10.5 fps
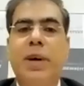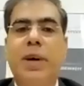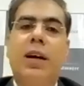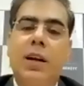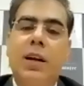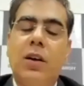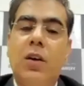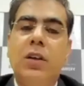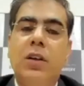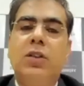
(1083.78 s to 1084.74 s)
pain. I
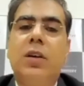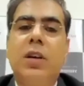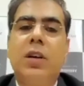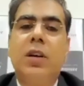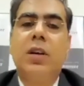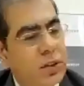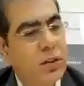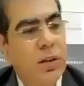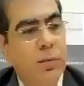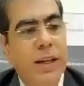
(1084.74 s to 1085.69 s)
acknowledge your grudge. I
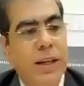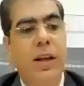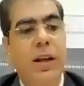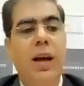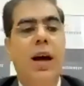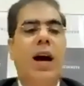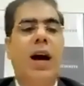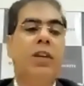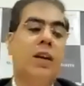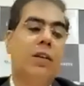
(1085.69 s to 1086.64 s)
acknowledge your complaint.
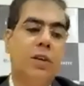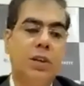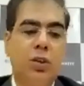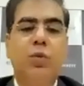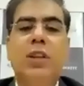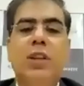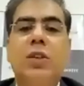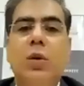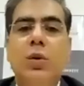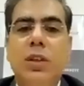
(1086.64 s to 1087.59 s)
I will revert to you with a
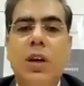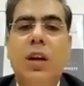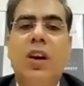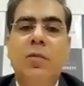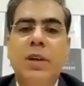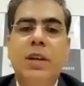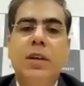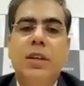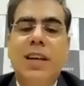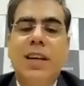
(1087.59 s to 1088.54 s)
solution. Allow
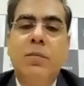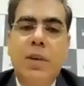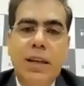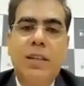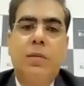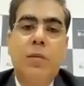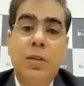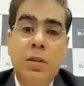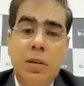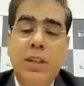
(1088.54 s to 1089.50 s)
me a time, X
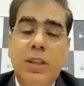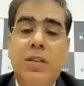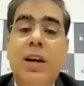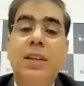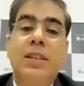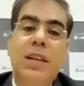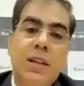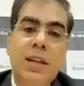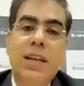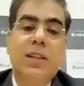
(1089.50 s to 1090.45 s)
amount, give me 3 hours.
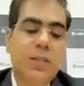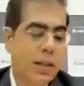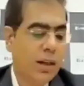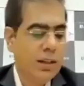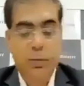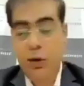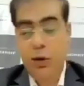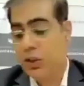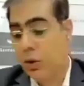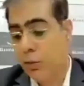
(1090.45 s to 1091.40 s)
In the next 3 hours, I
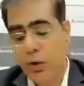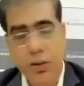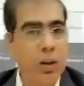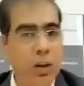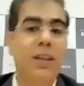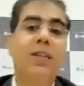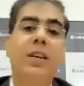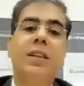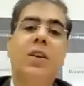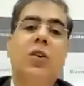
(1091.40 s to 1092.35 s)
put a stopwatch on. In
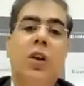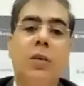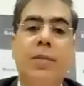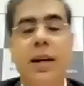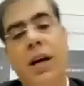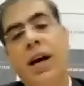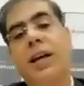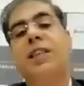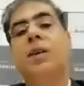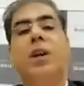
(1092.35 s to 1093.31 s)
3 hours, I call back. I
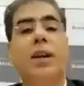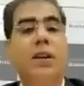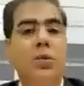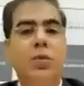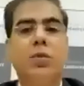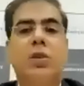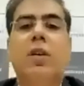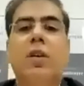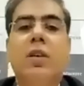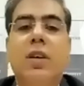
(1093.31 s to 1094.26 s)
see what I can do to
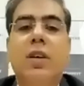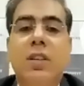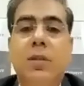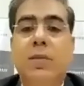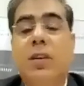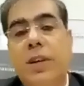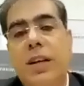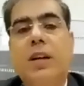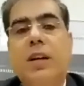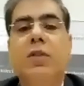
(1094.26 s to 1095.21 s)
resolve the customer
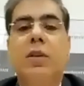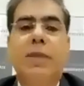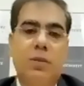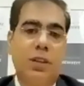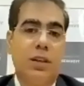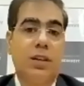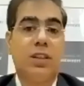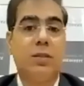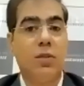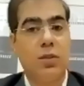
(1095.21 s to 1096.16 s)
complaint. I revert back to the
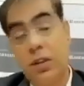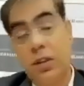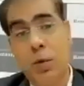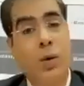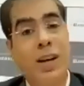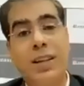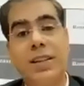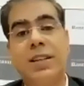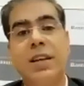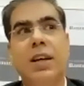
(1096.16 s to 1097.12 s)
customer. So number one
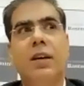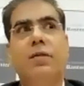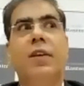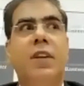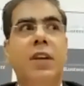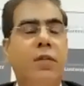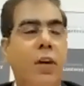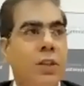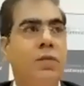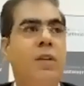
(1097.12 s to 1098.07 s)
is 40
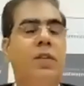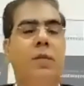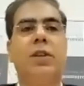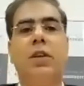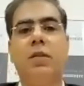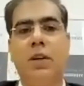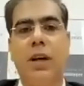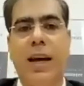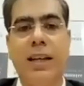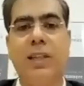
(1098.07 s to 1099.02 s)
to 50% of the
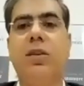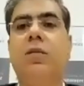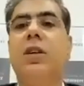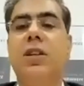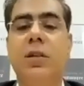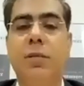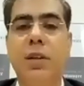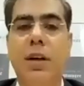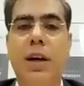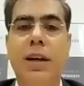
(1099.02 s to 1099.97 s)
angst of the customer,
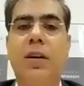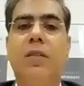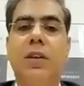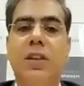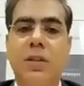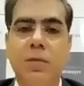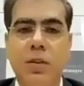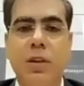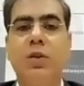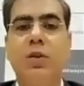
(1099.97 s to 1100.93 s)
the anger of the customer
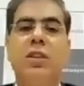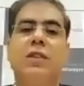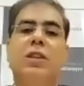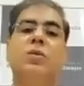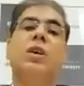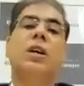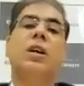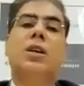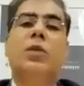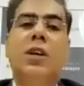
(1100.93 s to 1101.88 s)
reduces when you
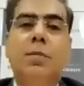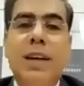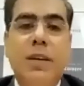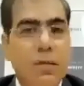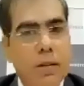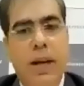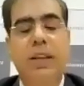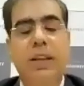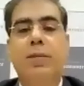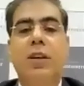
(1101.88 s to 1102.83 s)
revert back at
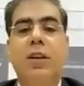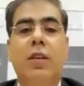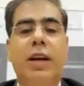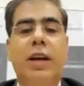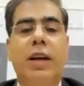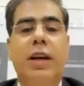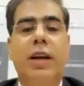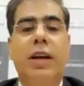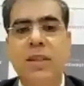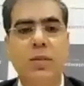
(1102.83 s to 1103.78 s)
the speed of light.
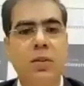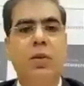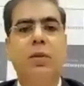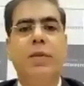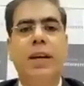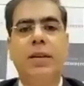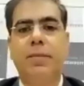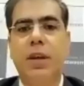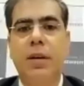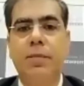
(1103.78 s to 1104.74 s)
Once you revert back,
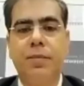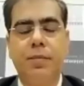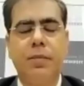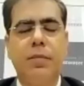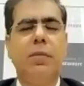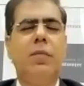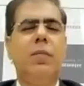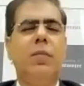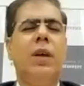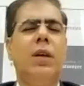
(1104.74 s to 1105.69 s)
yeah.
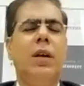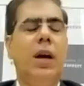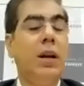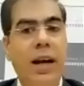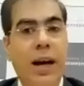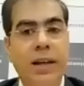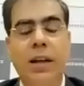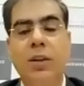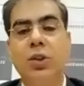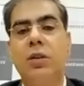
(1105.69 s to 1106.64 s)
And
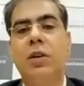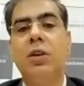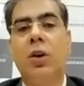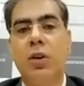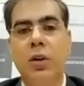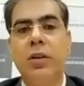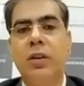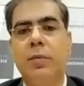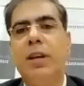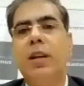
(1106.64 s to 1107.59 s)
ideally, you should revert not only on
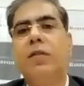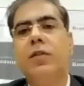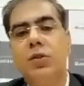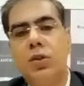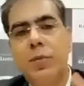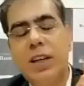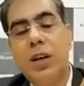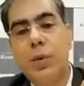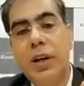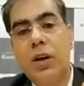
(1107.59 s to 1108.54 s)
the mail, of course, you should make
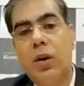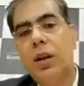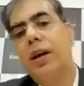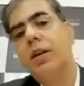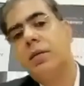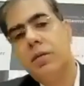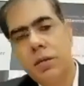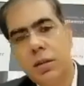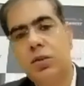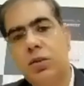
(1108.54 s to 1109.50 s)
a quick call and
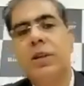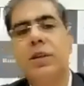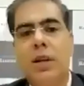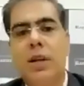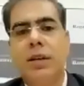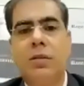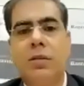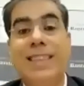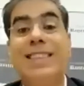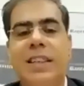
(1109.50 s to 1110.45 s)
it should be like,
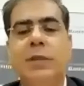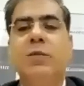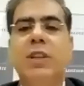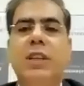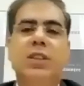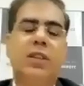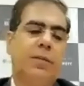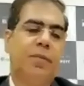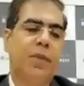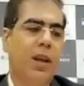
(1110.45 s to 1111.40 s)
in tandem with each other.